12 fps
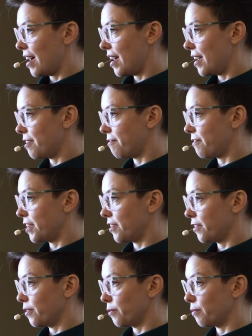I
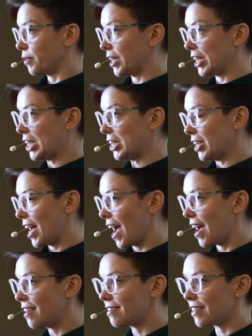feel really
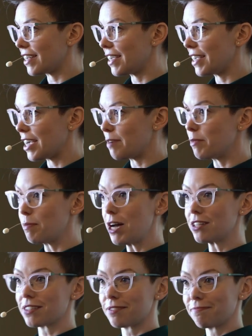glad that I am
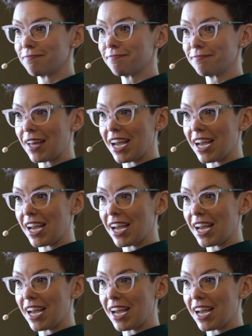the boss.